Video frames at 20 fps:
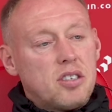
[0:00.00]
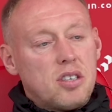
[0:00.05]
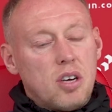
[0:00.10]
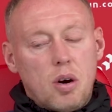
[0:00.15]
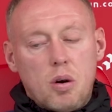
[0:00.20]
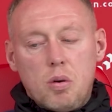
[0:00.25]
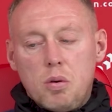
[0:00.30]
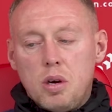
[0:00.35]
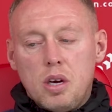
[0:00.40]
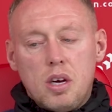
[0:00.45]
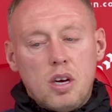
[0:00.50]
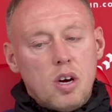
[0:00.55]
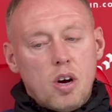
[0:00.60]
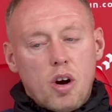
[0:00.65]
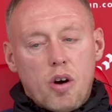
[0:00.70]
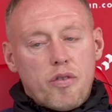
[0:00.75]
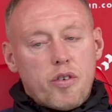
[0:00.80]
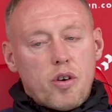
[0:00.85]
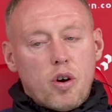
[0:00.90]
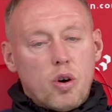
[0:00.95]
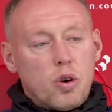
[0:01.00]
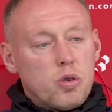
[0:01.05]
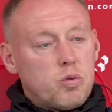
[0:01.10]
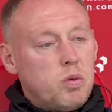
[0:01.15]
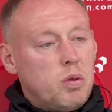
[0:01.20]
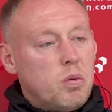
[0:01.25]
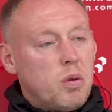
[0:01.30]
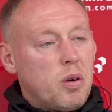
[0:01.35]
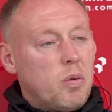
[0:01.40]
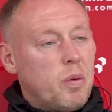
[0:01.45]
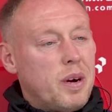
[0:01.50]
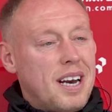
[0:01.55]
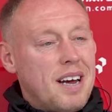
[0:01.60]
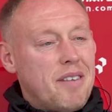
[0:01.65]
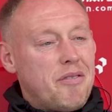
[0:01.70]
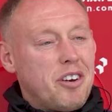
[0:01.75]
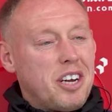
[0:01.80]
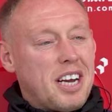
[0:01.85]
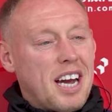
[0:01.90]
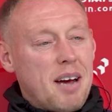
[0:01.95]
So, of course, we want to win
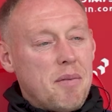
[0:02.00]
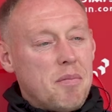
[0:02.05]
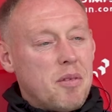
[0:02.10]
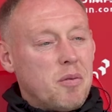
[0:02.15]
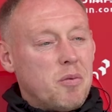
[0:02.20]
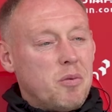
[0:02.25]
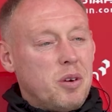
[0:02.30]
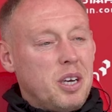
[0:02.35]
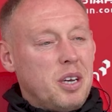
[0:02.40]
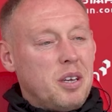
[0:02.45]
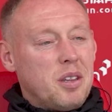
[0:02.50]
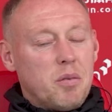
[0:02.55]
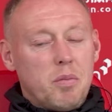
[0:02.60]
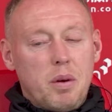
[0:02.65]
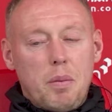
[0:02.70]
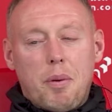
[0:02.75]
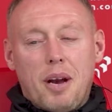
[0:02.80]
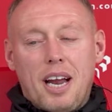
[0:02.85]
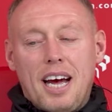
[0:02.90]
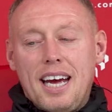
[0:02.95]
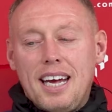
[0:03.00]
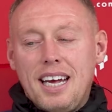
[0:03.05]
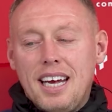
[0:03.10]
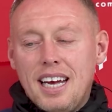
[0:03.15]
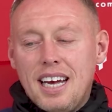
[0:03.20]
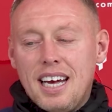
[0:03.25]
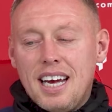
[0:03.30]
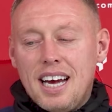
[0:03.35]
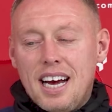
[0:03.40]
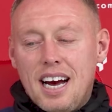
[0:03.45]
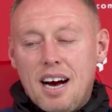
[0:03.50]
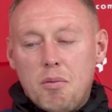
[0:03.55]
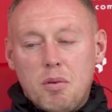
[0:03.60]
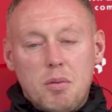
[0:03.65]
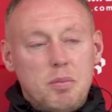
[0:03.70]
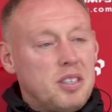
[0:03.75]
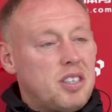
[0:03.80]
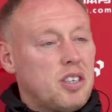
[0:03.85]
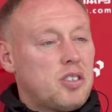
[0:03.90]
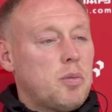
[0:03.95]
every game that we that we play, and
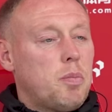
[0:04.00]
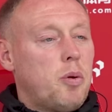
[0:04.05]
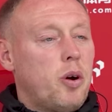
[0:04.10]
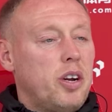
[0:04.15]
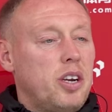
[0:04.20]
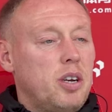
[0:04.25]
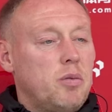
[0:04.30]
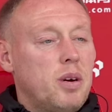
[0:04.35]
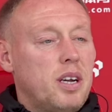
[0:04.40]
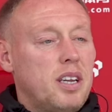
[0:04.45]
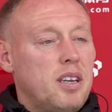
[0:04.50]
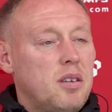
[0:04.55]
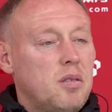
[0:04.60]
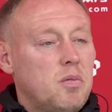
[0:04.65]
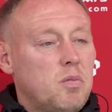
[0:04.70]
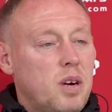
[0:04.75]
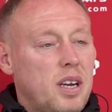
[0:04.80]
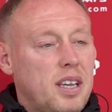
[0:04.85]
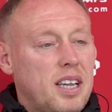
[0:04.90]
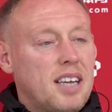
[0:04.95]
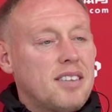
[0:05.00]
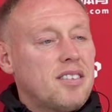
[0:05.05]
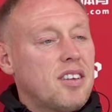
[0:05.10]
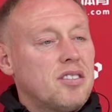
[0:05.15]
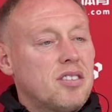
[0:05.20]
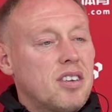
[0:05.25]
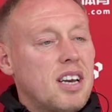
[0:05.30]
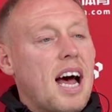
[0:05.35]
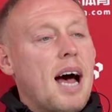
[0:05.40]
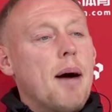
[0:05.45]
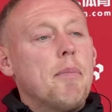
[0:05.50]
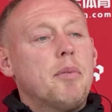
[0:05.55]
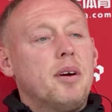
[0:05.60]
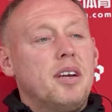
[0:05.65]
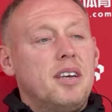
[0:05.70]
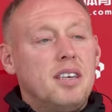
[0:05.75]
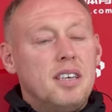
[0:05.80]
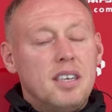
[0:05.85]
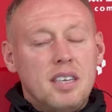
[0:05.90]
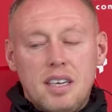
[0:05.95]
we'll be disappointed when when that doesn't
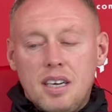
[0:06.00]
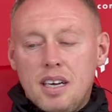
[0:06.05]
happen.